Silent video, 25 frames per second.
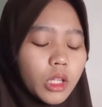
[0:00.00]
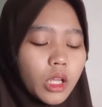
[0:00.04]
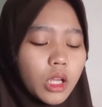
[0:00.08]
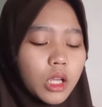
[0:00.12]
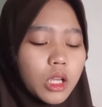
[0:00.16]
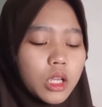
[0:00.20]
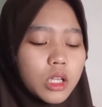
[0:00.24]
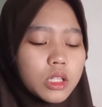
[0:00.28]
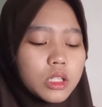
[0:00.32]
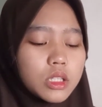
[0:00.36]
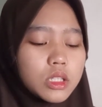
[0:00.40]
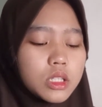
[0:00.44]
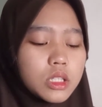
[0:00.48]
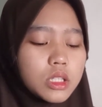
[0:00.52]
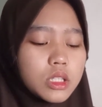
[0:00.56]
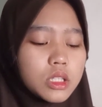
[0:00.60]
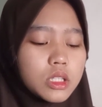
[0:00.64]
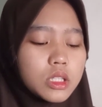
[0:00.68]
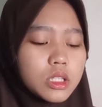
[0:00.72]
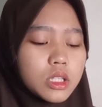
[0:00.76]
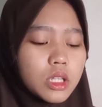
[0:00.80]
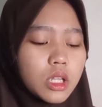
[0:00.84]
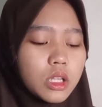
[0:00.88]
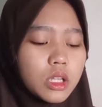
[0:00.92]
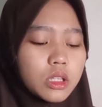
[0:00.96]
She
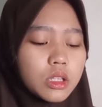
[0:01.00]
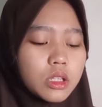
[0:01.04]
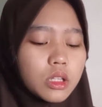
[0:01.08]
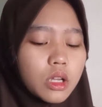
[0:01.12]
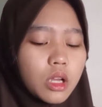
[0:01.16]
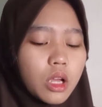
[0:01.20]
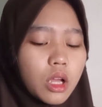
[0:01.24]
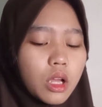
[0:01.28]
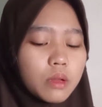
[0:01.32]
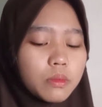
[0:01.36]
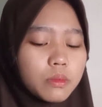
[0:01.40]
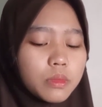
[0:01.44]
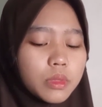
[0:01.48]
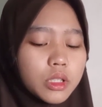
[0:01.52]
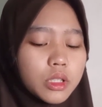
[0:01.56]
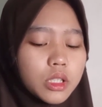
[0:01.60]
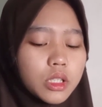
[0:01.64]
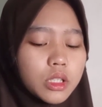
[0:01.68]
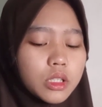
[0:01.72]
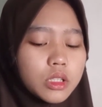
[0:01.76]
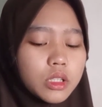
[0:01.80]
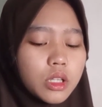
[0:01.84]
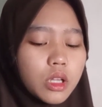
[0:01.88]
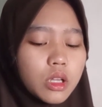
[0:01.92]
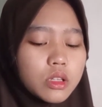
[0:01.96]
said the company
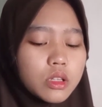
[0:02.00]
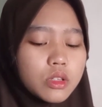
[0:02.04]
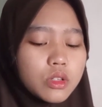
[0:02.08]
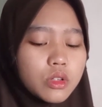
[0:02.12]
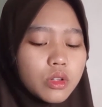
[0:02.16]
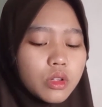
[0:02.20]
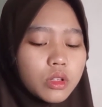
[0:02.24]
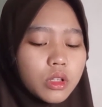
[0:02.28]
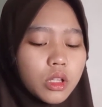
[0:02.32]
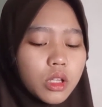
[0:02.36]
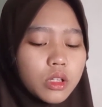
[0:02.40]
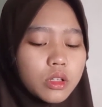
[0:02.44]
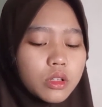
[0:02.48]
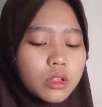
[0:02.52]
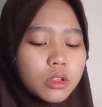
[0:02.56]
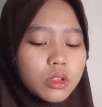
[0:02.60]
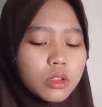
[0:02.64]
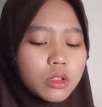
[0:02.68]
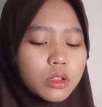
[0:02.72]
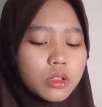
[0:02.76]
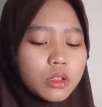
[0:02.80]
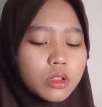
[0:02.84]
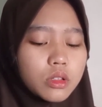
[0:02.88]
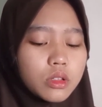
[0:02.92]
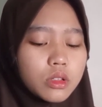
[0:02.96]
does not
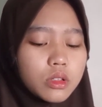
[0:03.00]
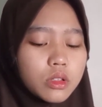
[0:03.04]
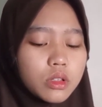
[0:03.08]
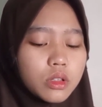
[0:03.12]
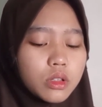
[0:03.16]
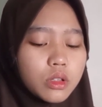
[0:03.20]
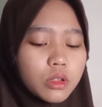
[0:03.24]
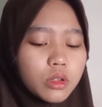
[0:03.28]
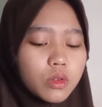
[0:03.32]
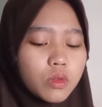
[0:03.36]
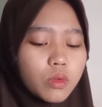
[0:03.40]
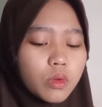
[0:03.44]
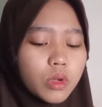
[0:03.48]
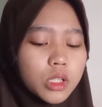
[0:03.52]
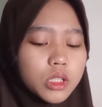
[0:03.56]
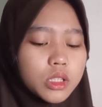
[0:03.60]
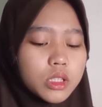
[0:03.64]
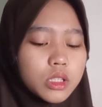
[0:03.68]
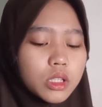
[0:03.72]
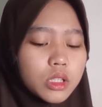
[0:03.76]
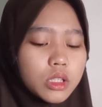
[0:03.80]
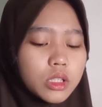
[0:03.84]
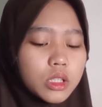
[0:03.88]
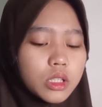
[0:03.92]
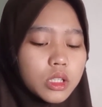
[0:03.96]

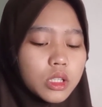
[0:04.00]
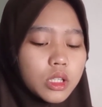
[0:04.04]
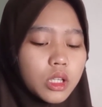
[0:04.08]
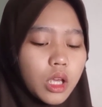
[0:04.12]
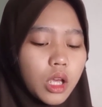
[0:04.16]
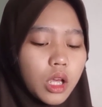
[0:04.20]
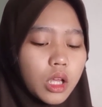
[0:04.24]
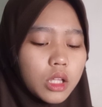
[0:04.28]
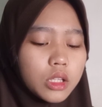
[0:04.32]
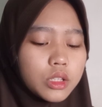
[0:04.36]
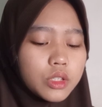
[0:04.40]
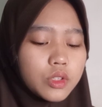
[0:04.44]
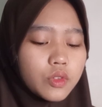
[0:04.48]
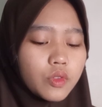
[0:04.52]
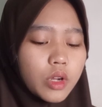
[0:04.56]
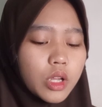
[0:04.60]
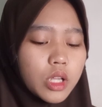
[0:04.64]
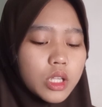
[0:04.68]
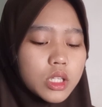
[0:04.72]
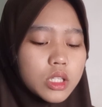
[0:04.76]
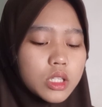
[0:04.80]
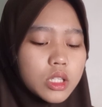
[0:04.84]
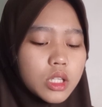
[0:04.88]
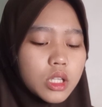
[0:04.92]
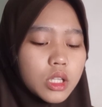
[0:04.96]
adequately address
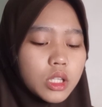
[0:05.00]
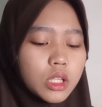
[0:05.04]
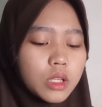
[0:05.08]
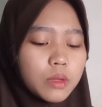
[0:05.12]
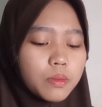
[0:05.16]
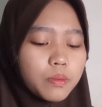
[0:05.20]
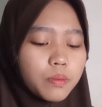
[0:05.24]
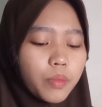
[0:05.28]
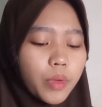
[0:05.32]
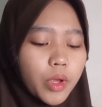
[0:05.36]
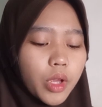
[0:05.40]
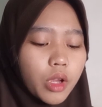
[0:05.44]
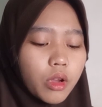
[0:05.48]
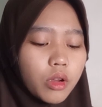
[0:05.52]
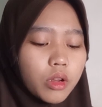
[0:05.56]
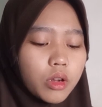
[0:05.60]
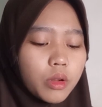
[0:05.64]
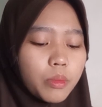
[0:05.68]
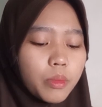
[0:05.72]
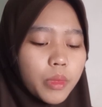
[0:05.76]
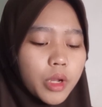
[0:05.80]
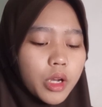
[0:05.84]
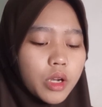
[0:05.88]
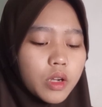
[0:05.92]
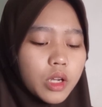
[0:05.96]
the impact on
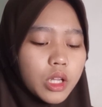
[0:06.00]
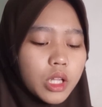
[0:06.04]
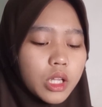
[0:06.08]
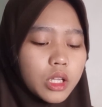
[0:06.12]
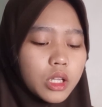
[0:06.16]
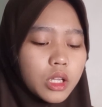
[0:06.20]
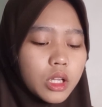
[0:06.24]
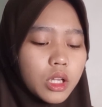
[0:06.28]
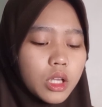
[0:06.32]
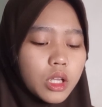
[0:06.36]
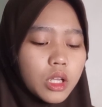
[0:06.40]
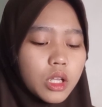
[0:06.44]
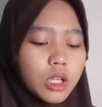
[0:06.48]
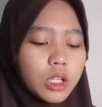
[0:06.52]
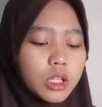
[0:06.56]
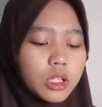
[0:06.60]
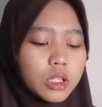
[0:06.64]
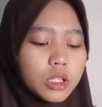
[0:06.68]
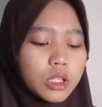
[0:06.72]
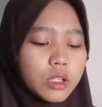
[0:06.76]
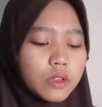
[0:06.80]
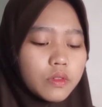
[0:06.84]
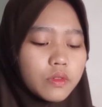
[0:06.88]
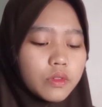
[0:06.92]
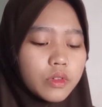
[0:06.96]
marine
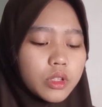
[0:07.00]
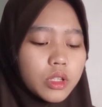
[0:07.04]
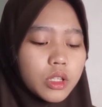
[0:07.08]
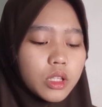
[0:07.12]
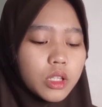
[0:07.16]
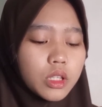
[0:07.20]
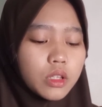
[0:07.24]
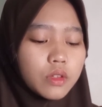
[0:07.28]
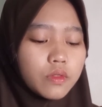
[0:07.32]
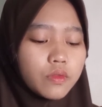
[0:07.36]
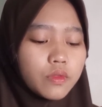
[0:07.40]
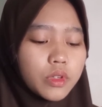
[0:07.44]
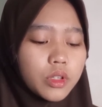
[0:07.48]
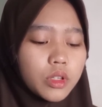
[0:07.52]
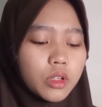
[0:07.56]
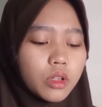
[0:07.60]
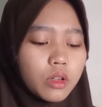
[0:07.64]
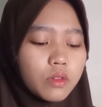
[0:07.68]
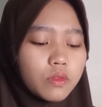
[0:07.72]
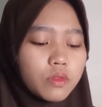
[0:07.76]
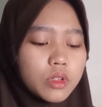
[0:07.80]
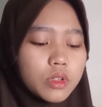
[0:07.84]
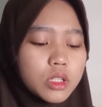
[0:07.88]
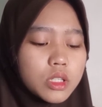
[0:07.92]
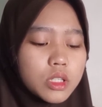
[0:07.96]
life in the event of
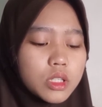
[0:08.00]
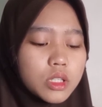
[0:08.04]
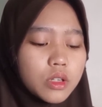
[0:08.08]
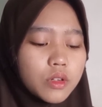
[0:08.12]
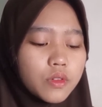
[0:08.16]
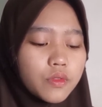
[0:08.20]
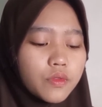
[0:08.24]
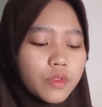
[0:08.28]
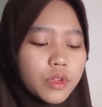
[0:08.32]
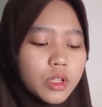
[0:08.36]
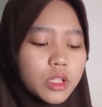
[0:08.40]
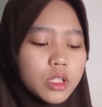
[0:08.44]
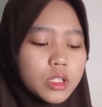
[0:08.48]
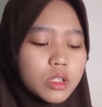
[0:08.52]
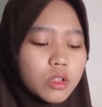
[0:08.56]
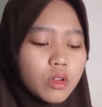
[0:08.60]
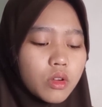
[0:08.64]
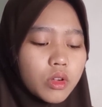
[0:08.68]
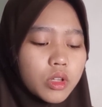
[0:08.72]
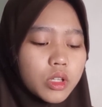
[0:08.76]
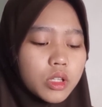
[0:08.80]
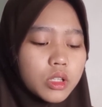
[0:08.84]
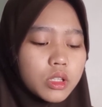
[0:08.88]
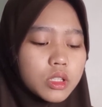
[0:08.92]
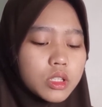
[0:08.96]
a surface
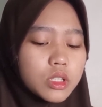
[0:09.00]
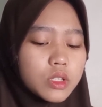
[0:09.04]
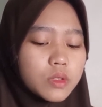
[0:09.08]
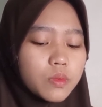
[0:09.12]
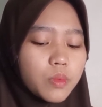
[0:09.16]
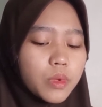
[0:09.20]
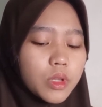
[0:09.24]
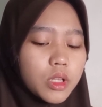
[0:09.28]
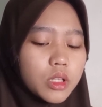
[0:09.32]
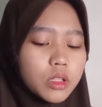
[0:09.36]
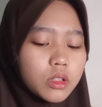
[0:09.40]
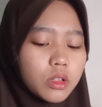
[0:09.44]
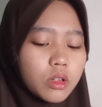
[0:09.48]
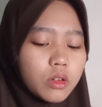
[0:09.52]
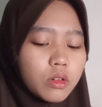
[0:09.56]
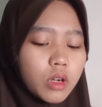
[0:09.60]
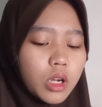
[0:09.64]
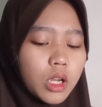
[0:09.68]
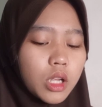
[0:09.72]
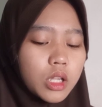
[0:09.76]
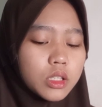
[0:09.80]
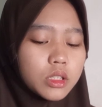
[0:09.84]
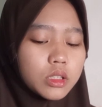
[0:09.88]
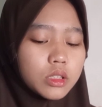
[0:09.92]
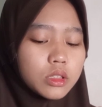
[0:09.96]
oil spill or
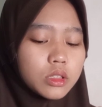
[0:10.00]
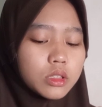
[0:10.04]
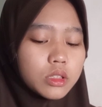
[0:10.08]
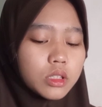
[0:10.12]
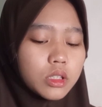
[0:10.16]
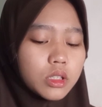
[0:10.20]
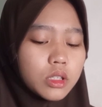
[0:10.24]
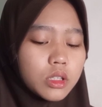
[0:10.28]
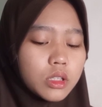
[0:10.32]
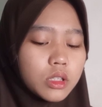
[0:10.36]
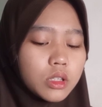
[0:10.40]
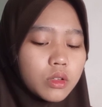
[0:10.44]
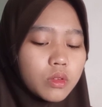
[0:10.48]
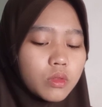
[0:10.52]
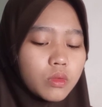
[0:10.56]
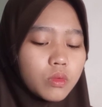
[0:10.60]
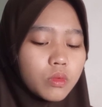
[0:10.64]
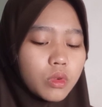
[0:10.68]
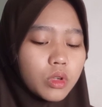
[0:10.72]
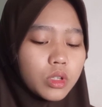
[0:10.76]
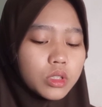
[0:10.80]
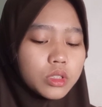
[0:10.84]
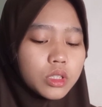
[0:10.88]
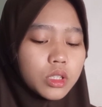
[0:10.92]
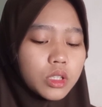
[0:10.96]

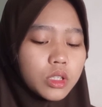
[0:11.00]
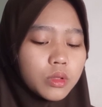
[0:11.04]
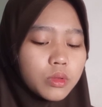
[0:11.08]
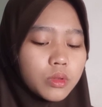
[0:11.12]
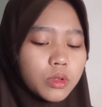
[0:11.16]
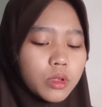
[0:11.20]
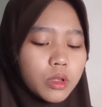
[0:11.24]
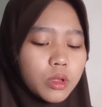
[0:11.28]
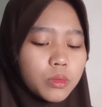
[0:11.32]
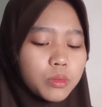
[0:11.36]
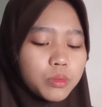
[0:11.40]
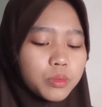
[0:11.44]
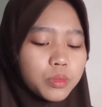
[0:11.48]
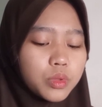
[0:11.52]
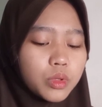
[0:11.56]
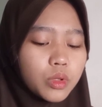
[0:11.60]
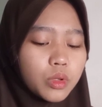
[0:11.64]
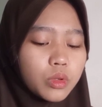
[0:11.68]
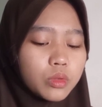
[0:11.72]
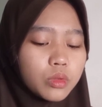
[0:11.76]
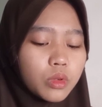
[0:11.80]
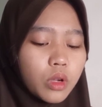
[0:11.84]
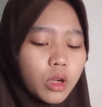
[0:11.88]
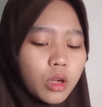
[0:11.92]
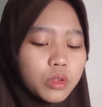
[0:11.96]
underwater blowout.